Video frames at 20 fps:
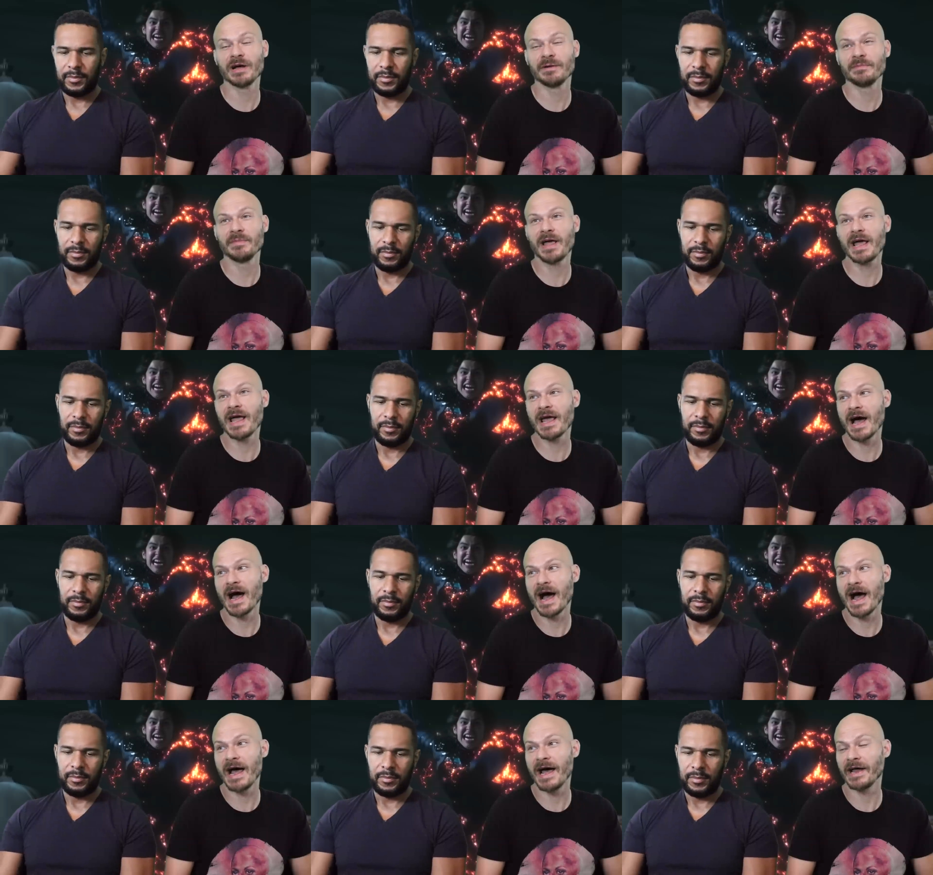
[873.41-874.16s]
Speaker 1: up
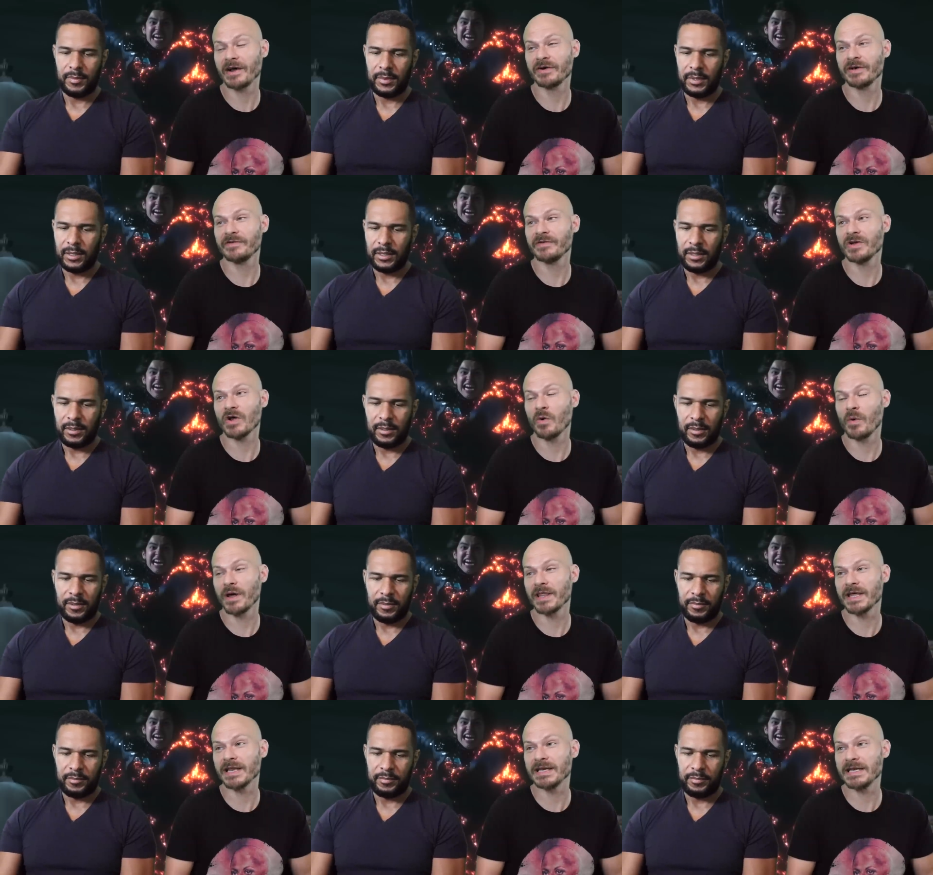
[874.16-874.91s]
AI. I don't even know why
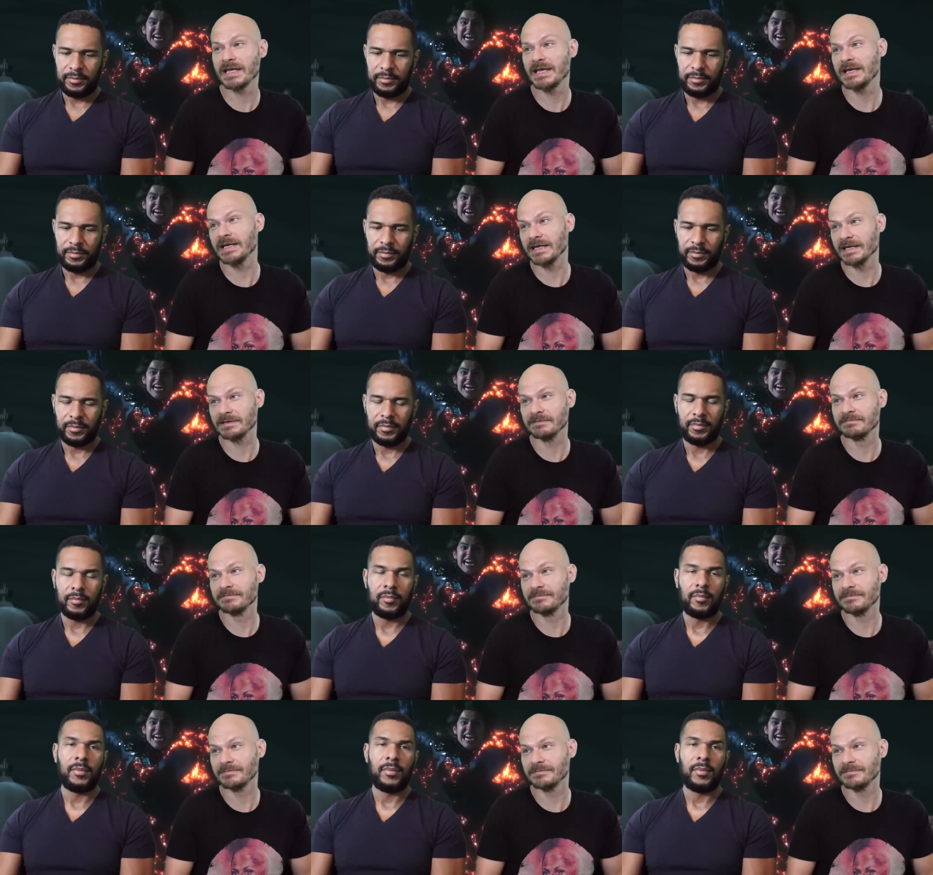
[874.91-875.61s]
they needed.